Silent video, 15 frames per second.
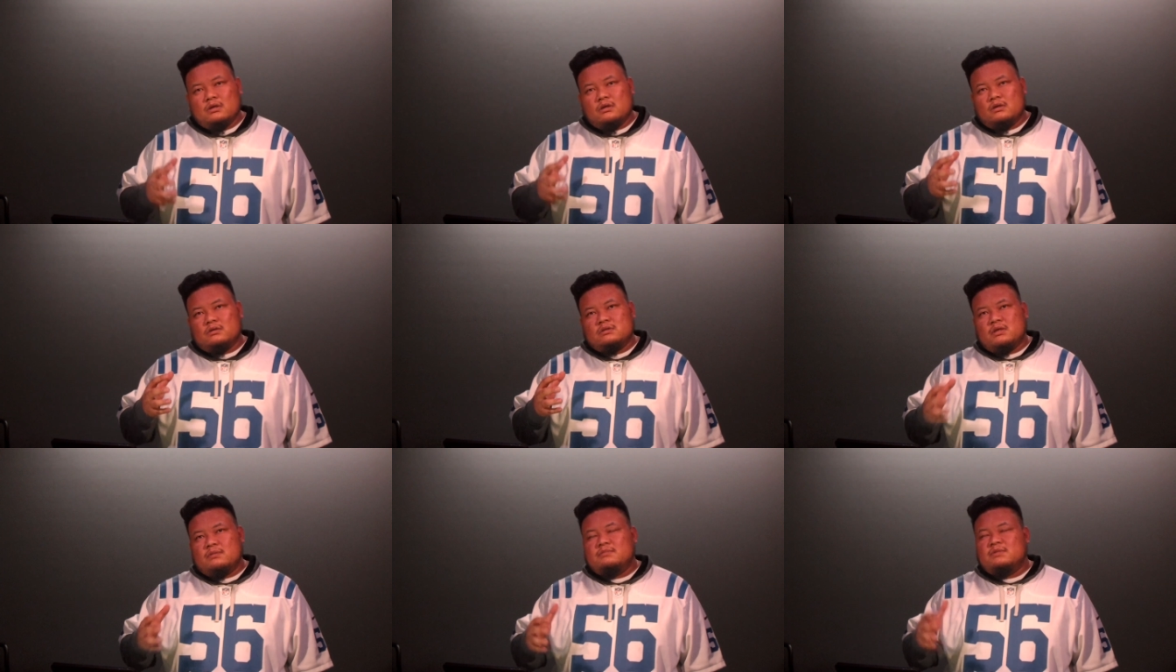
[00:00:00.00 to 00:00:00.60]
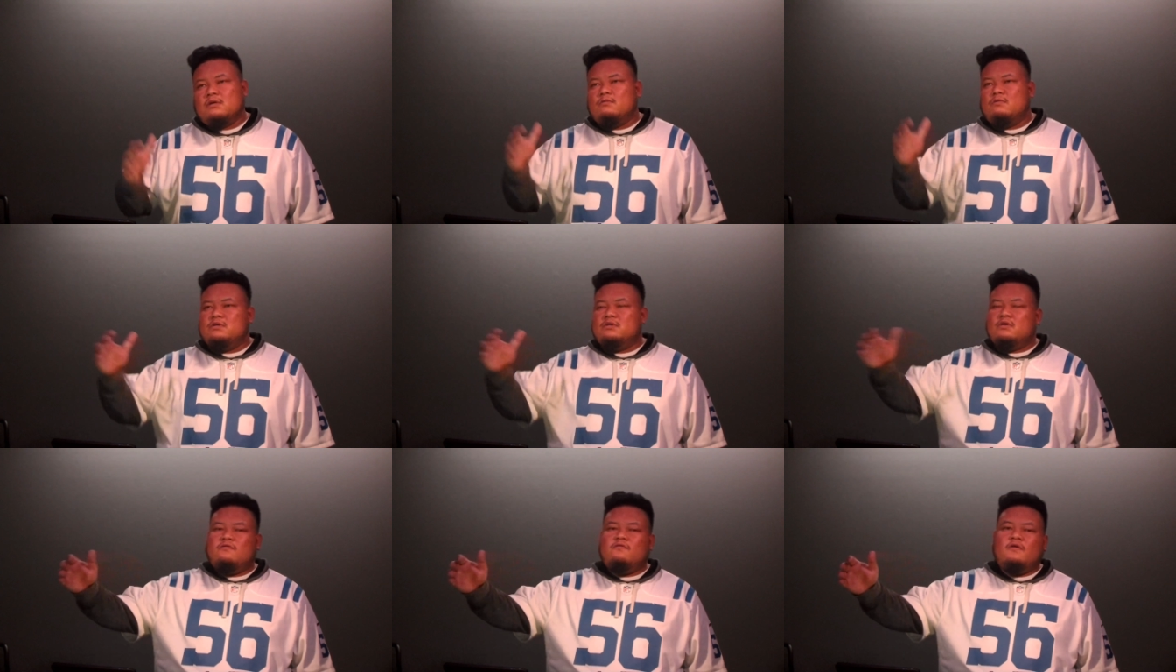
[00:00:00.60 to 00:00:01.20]
Sometimes we're
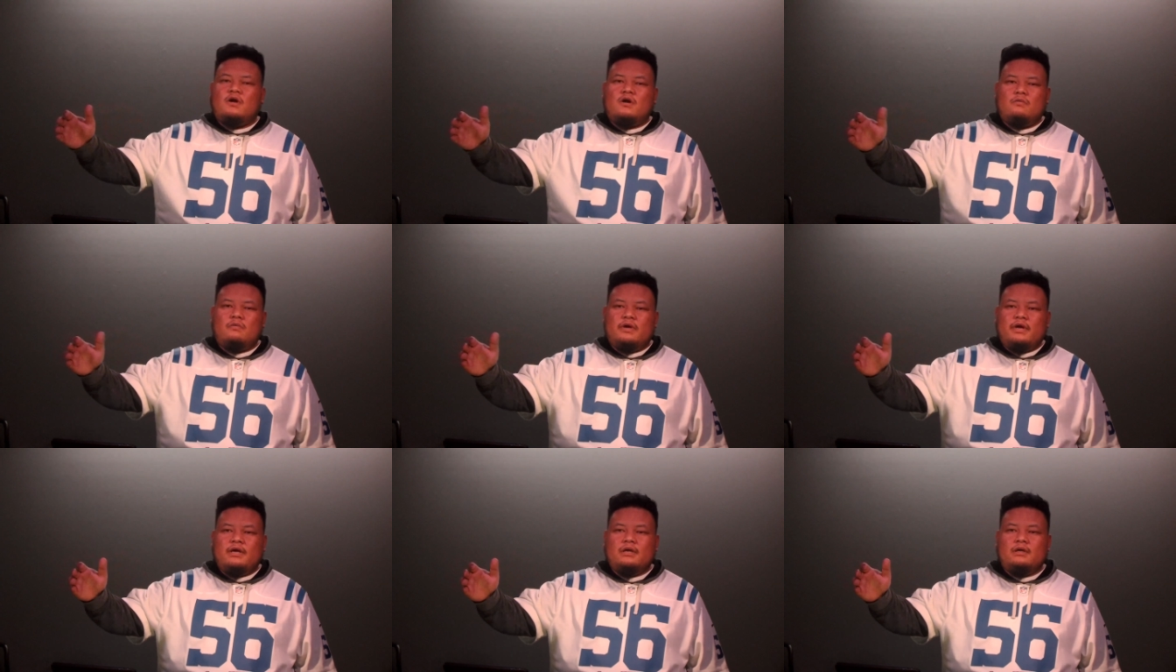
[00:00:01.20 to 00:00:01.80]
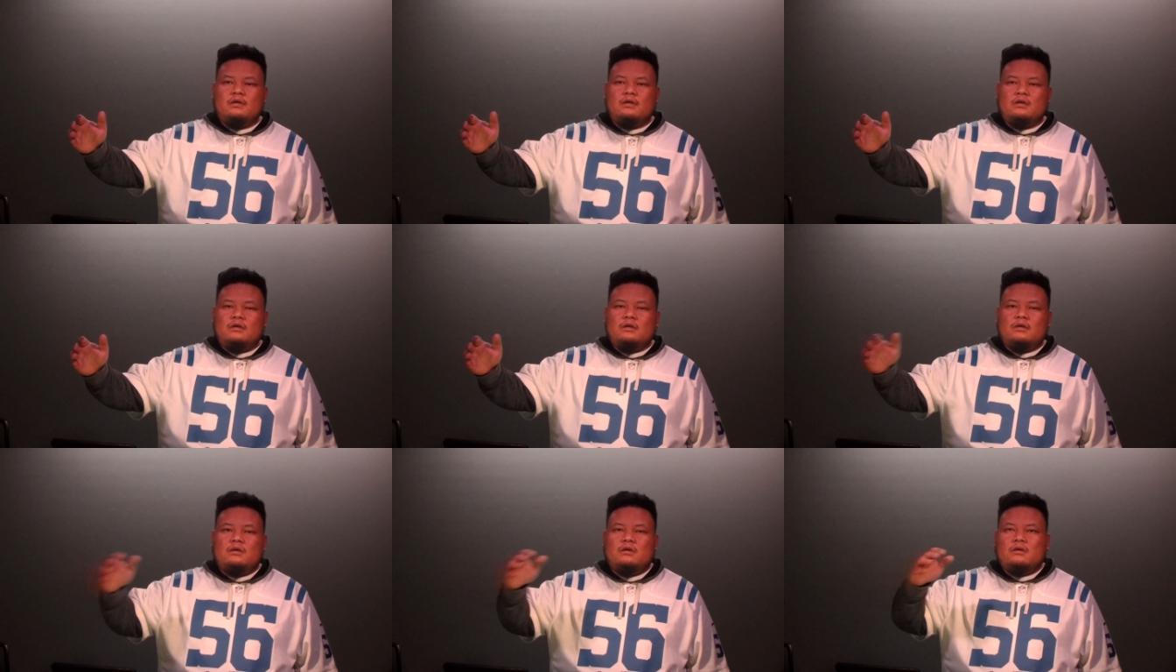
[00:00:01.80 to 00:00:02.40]
so far away,
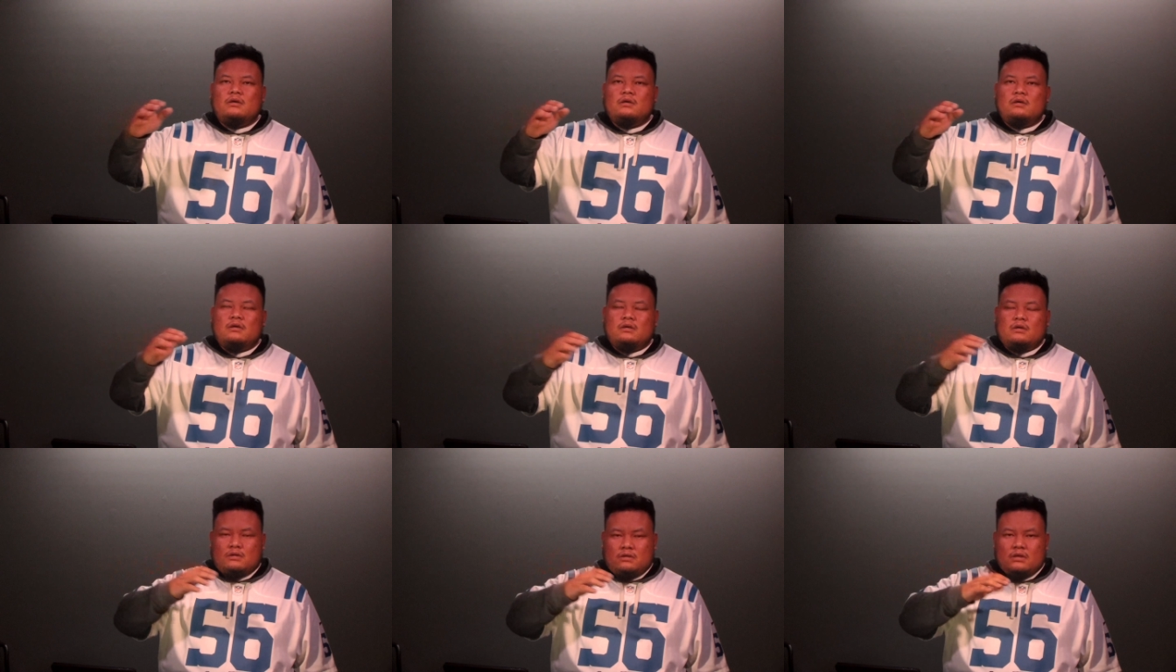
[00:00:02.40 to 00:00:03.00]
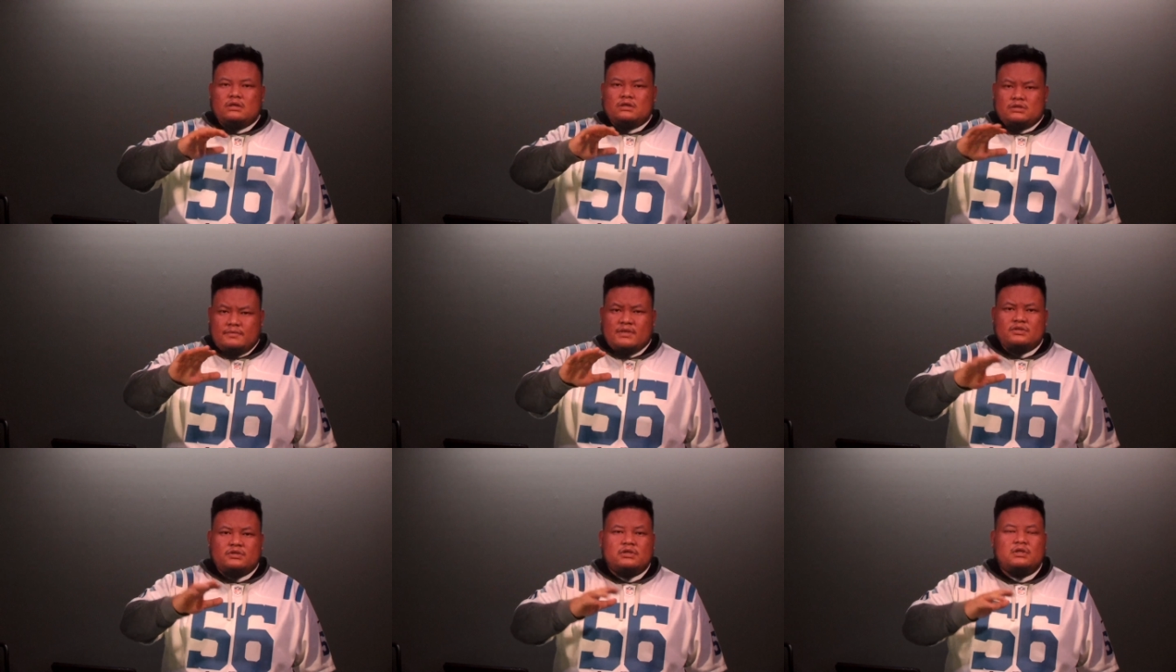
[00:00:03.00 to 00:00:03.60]

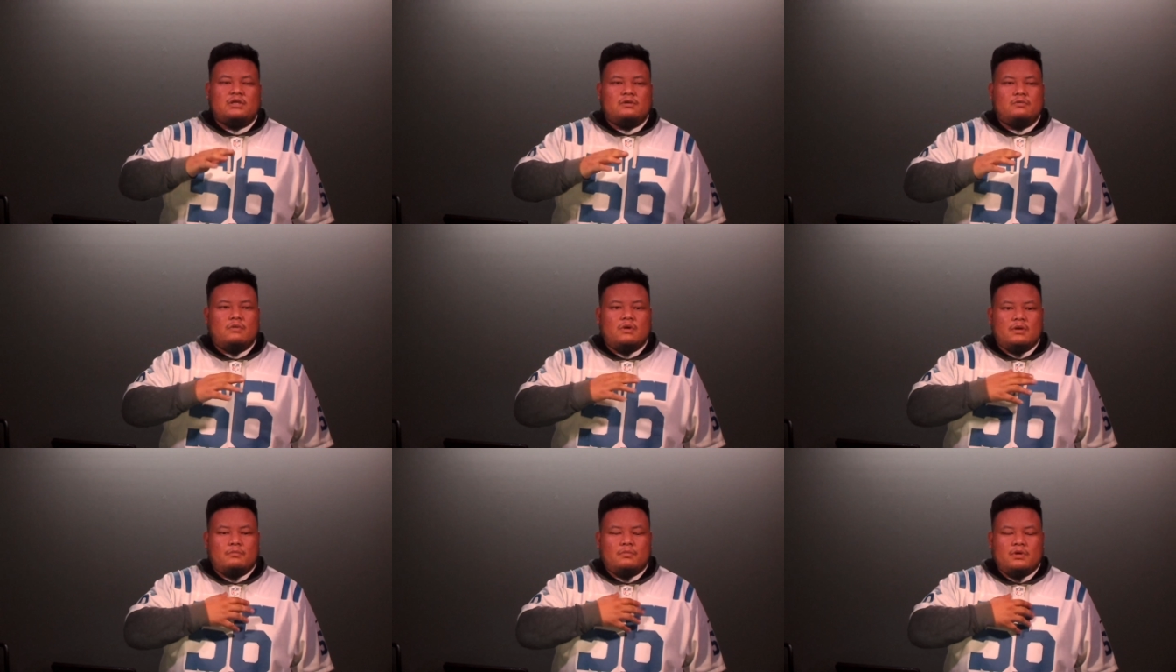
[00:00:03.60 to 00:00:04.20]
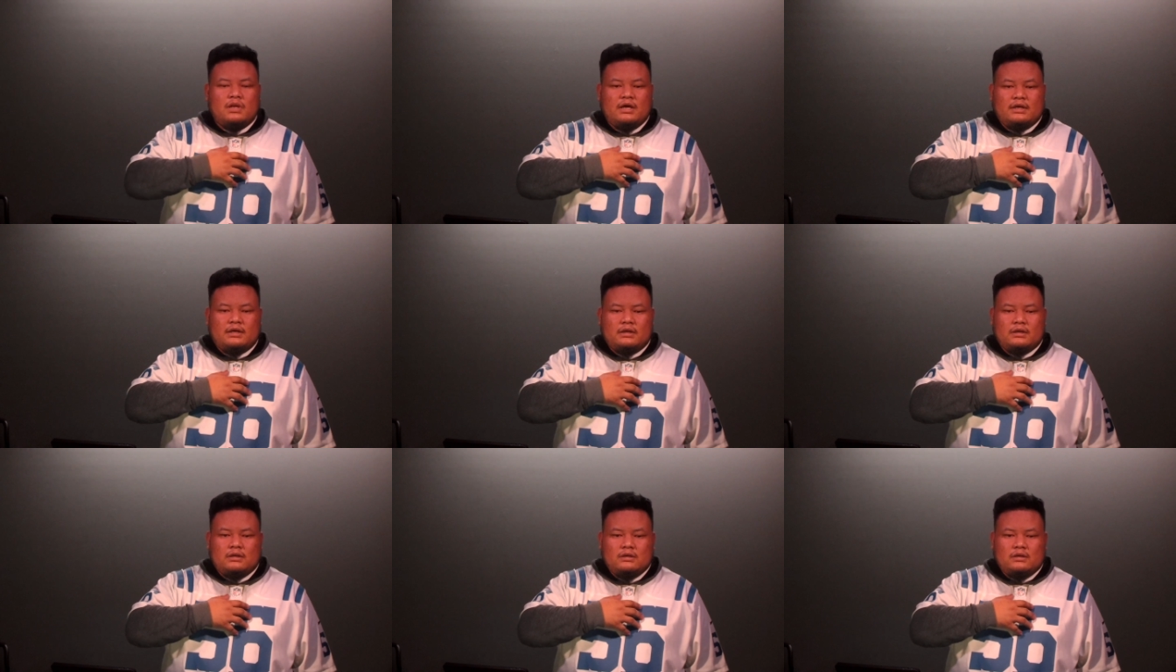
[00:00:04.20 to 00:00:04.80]
especially when we're like,
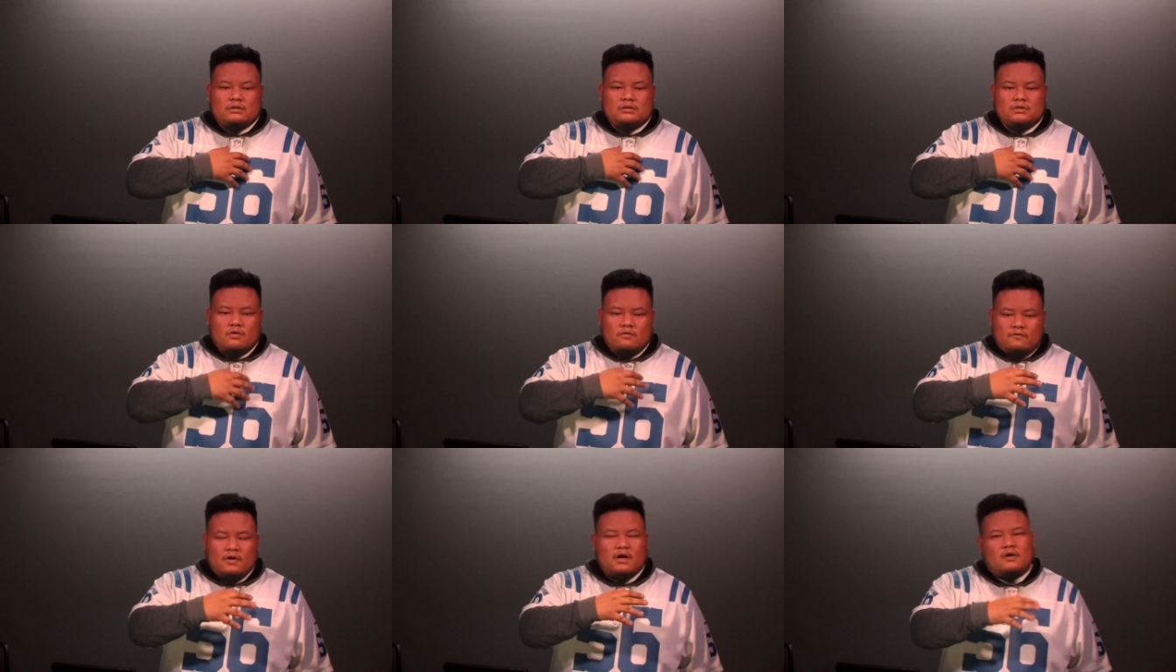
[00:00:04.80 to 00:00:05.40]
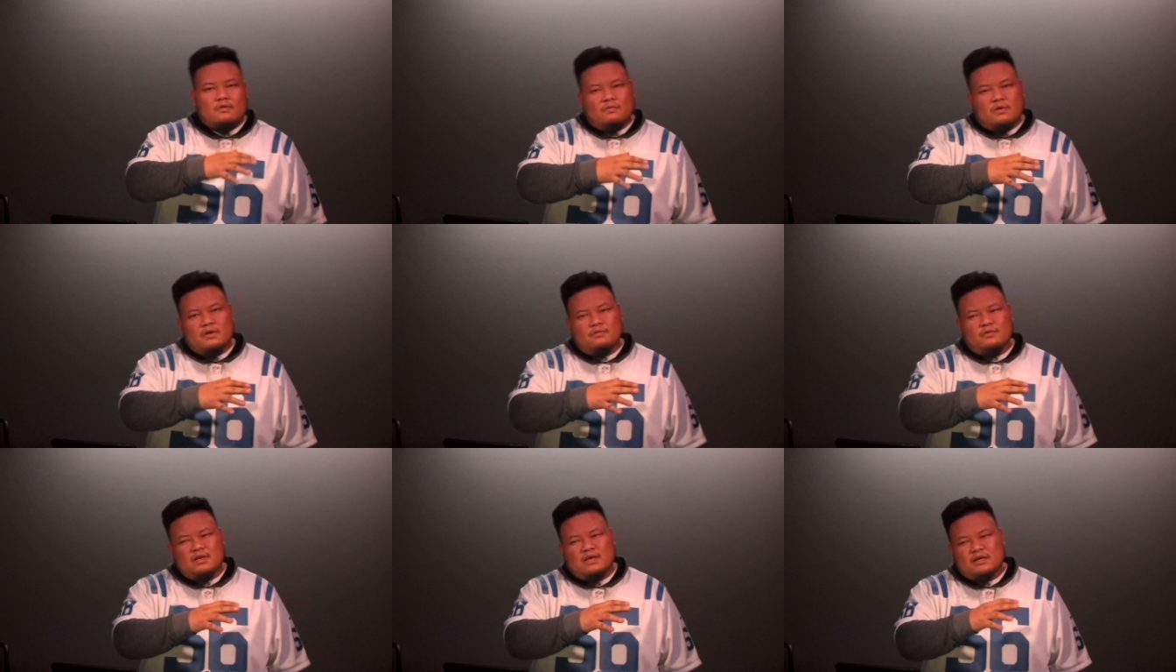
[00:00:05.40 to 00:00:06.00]
so far away,
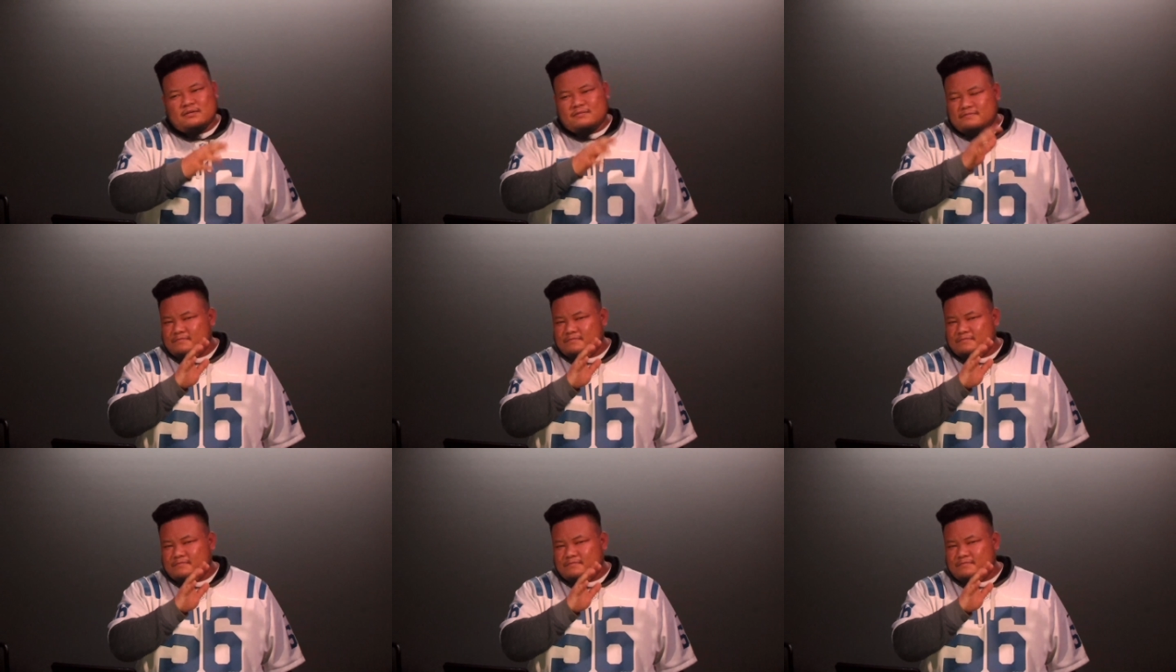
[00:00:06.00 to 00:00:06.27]
we're like,